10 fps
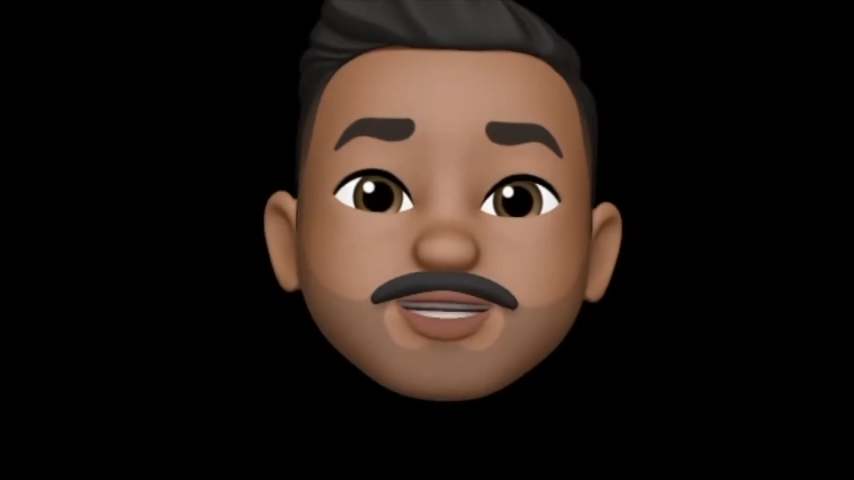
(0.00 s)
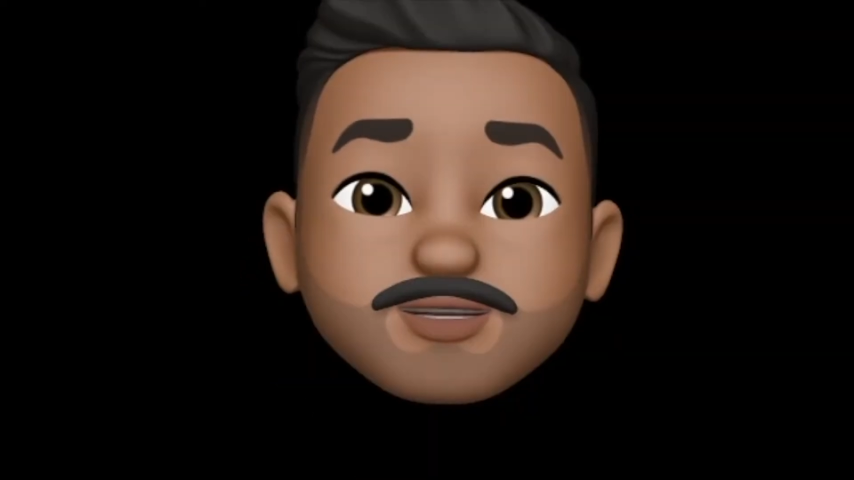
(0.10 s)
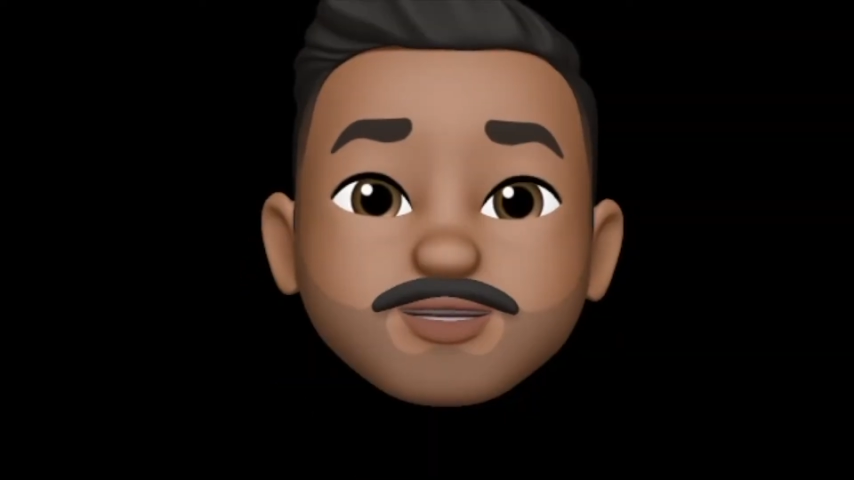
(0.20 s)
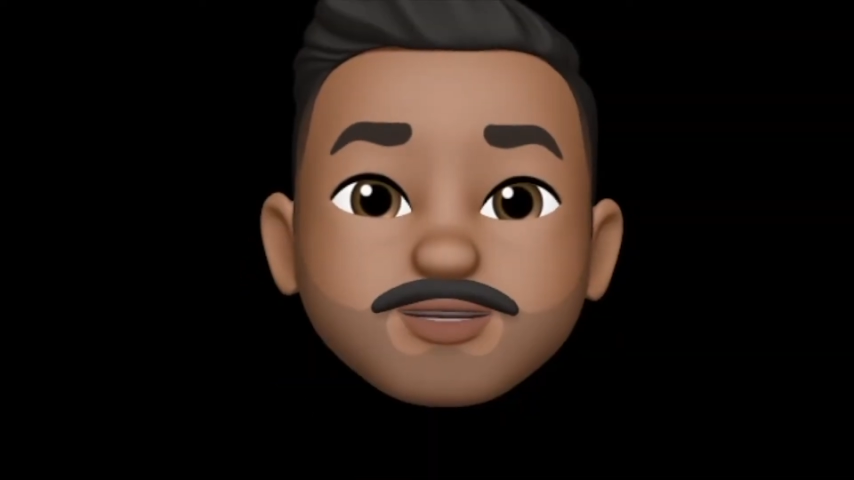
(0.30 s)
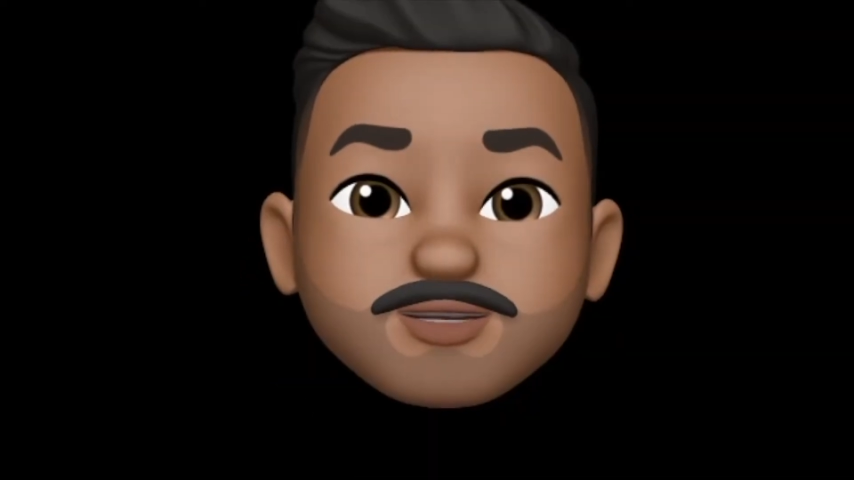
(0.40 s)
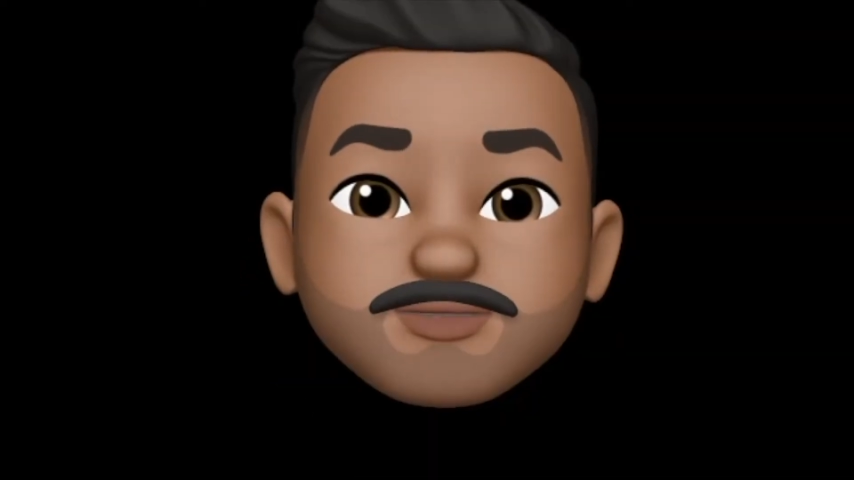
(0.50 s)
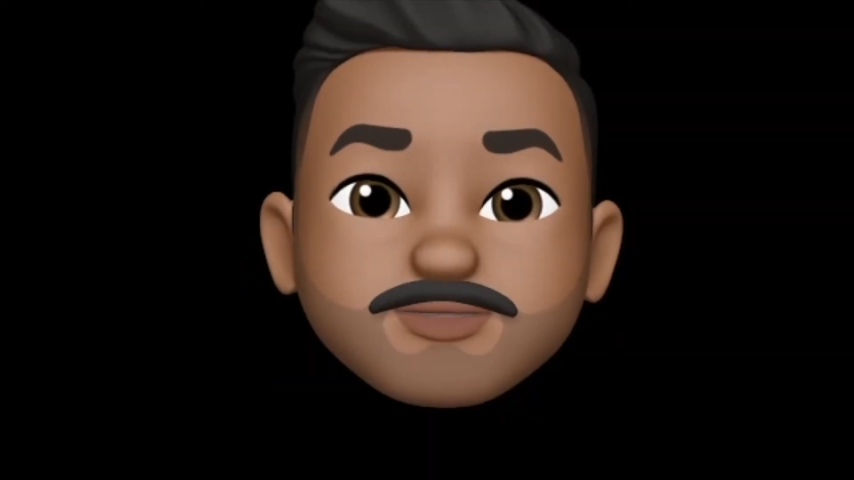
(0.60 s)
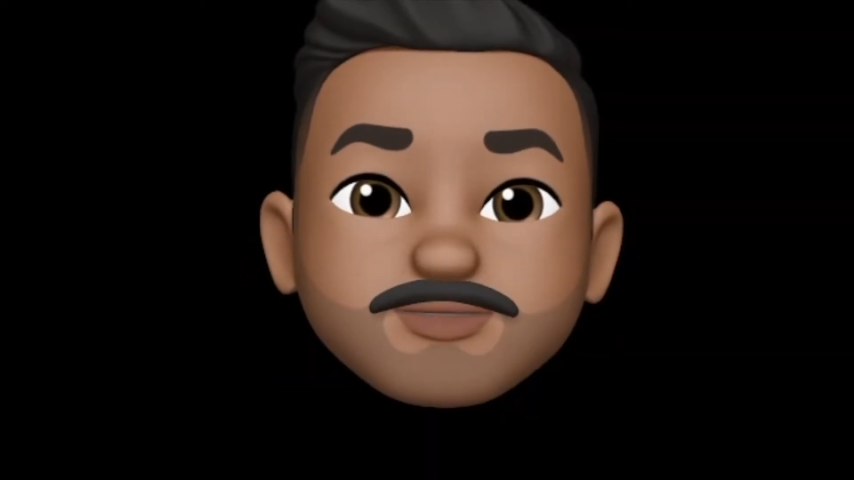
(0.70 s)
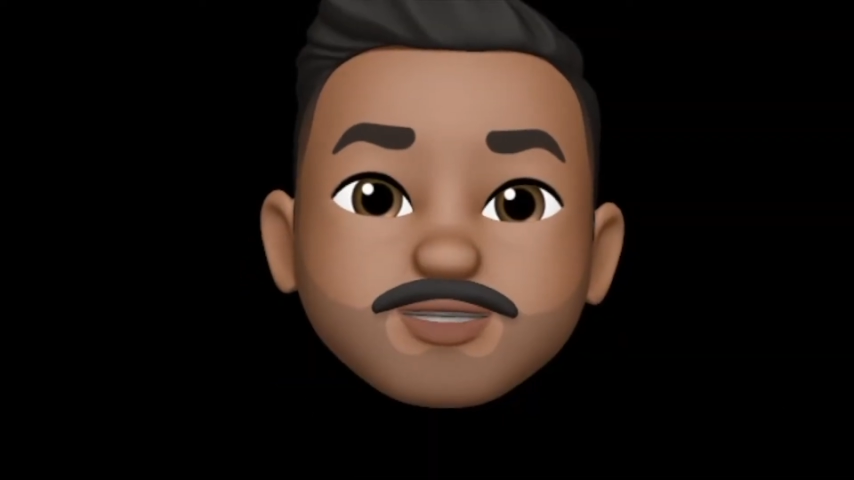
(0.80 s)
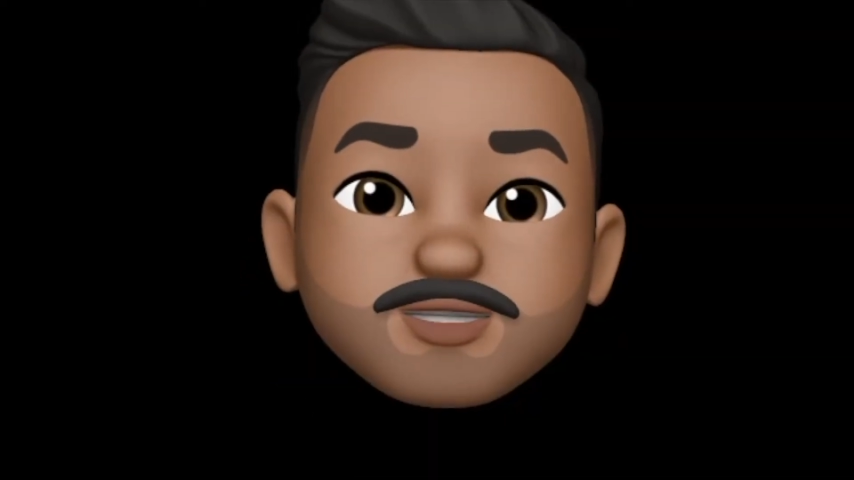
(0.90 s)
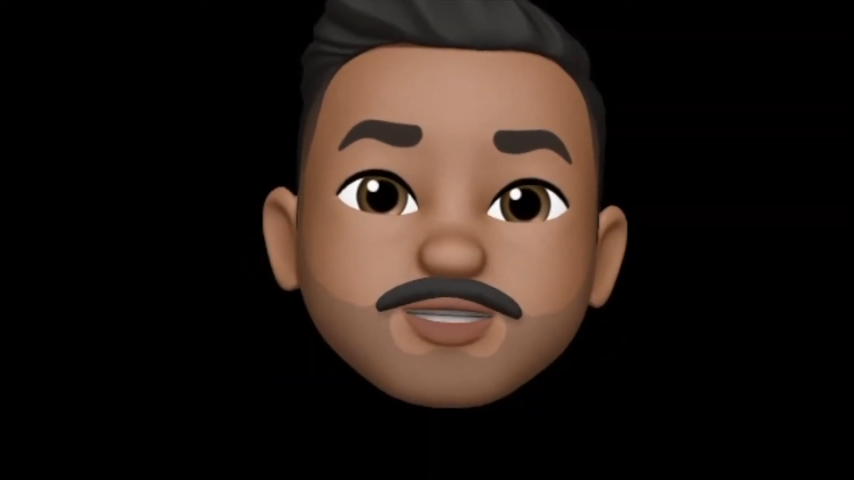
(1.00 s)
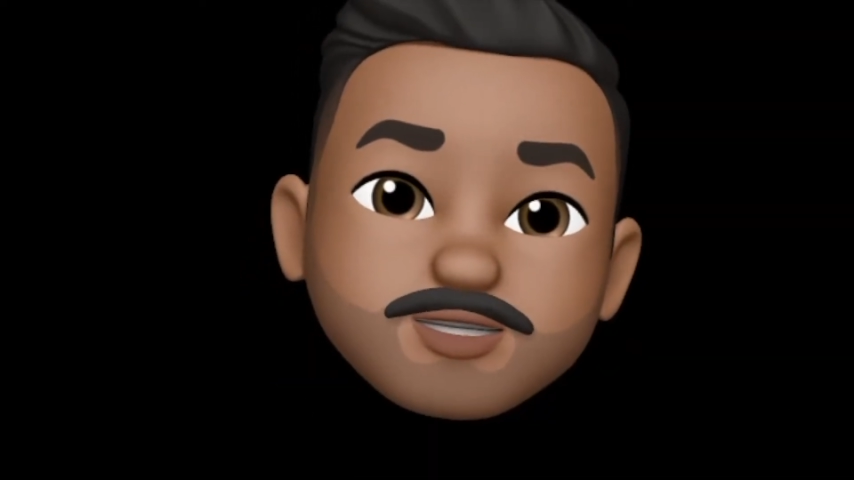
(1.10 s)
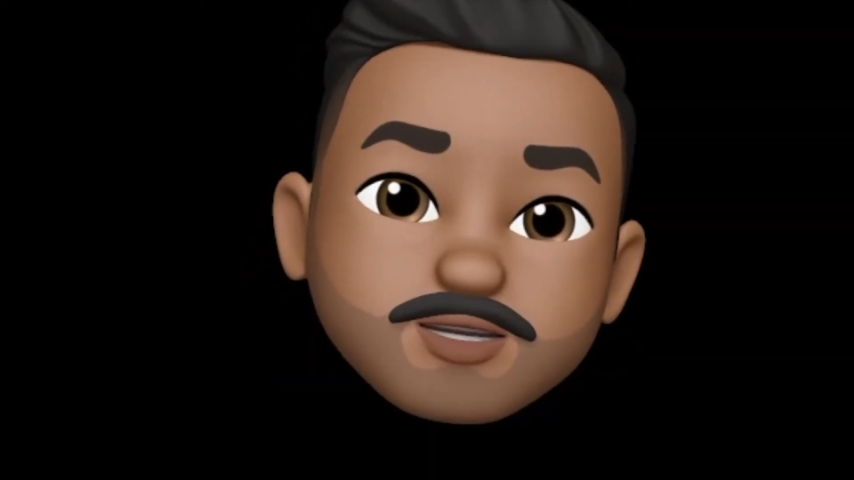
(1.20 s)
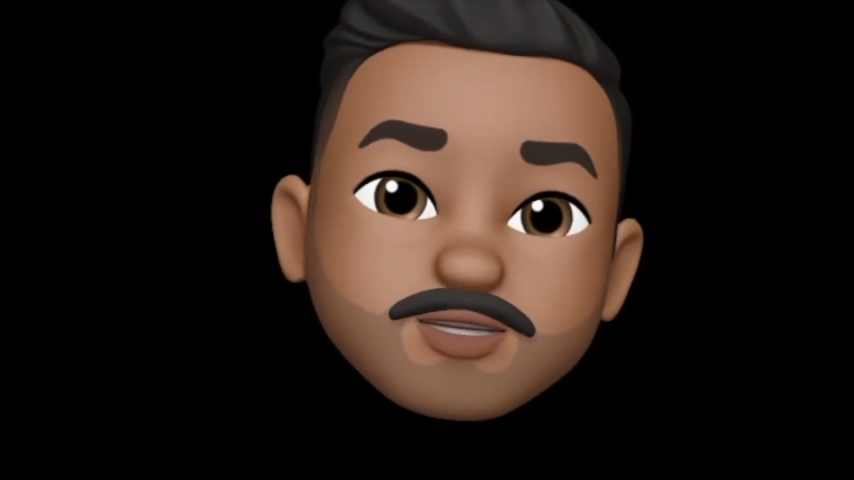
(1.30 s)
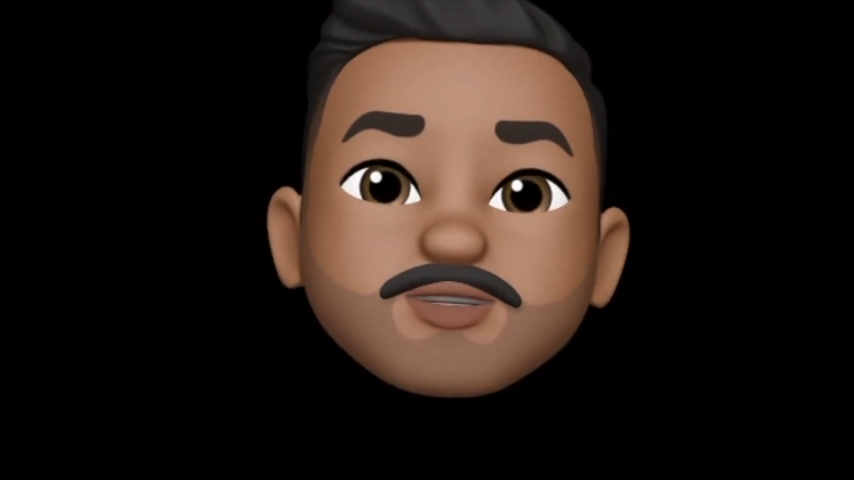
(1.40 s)
Get used to it.
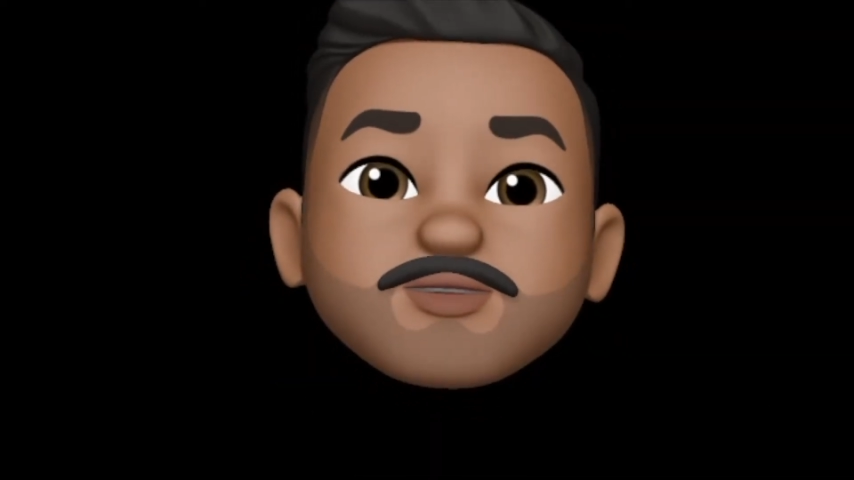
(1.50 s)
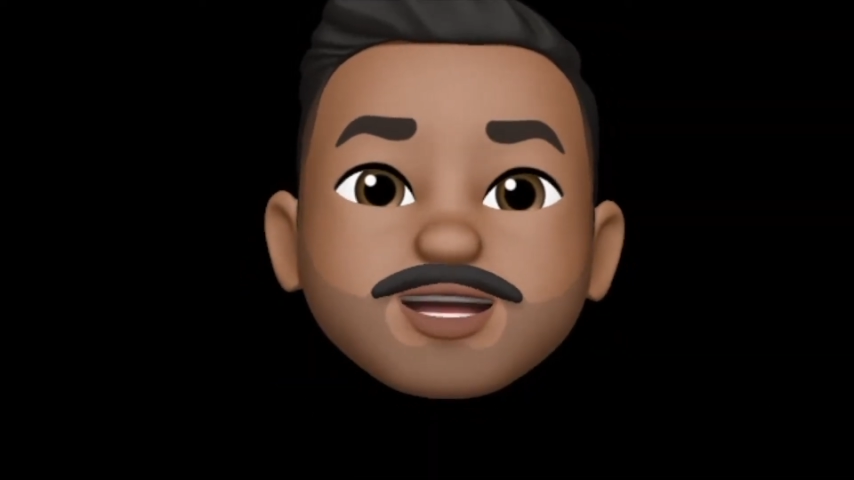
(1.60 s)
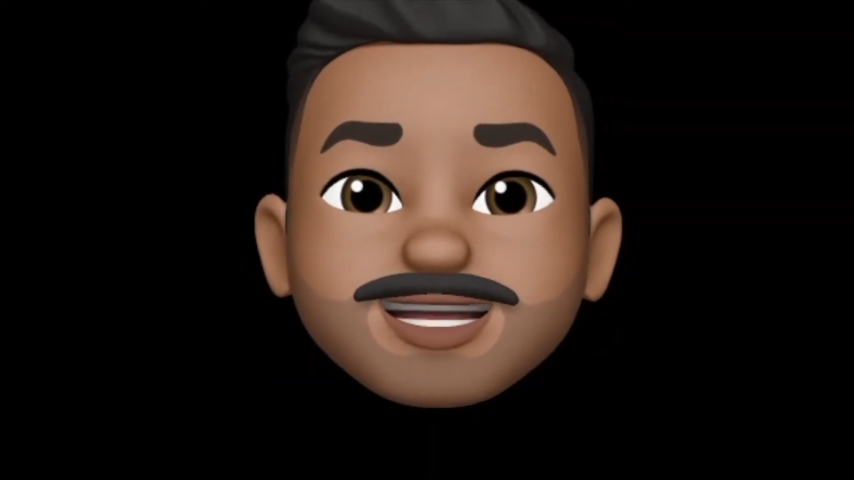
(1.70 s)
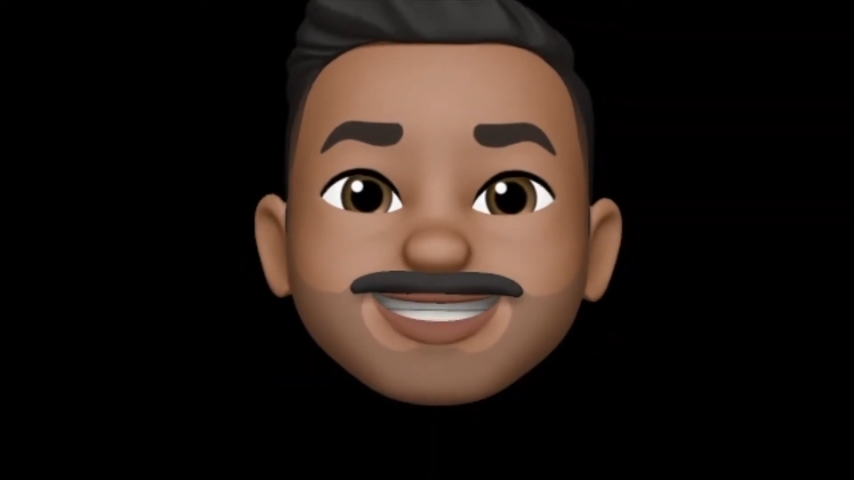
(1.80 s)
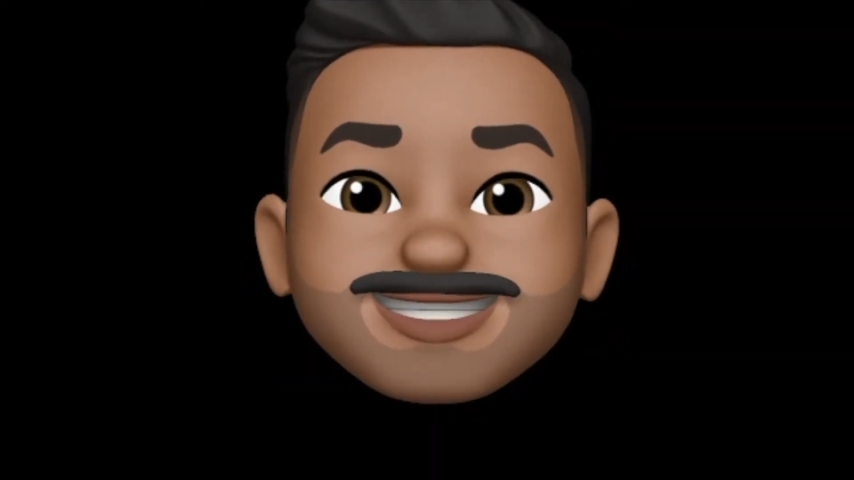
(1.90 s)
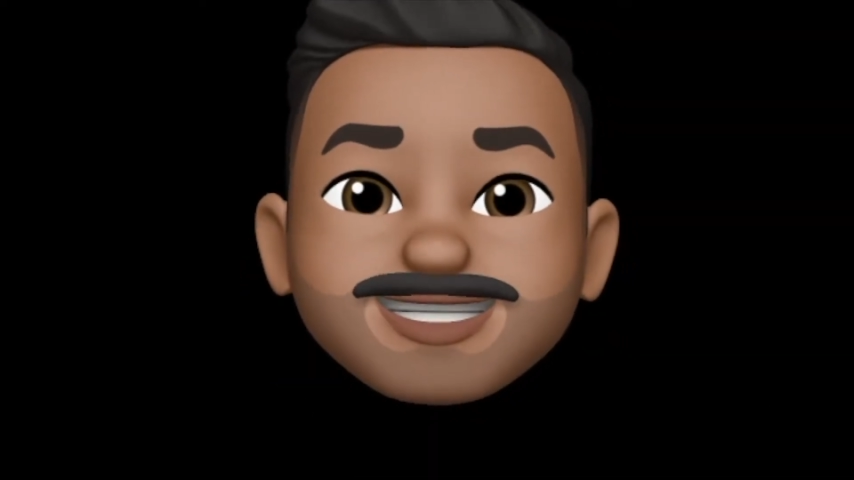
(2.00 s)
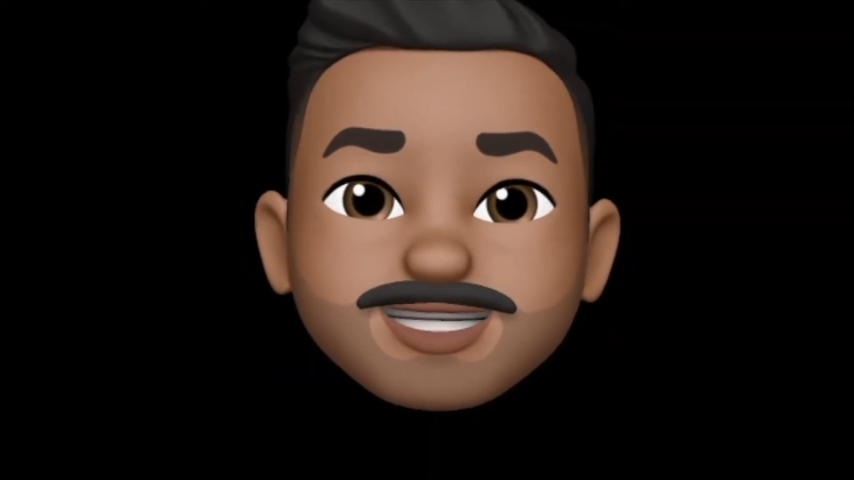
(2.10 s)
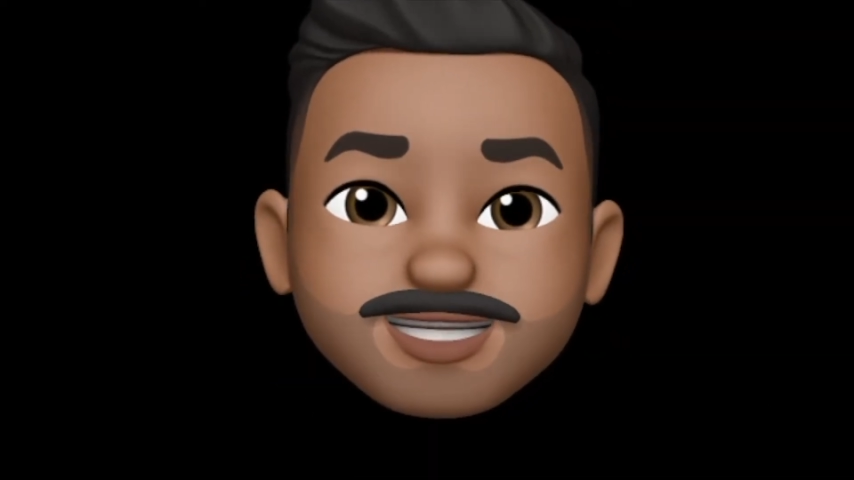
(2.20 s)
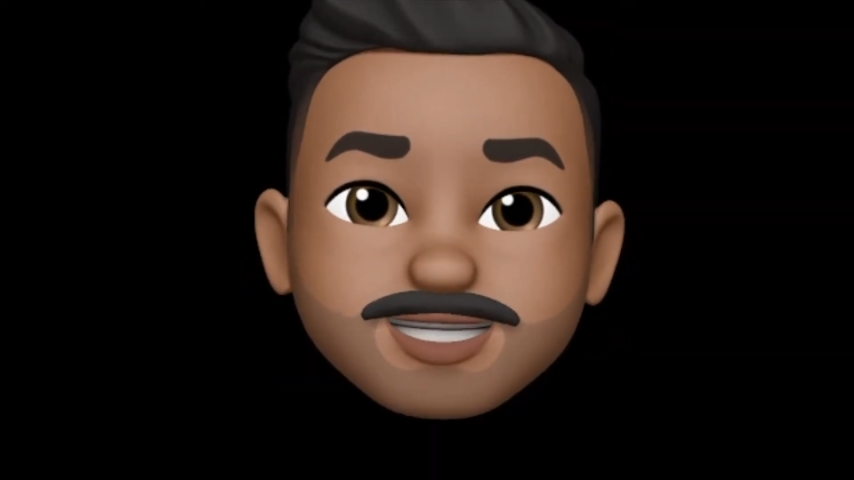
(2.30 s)
Look, the reality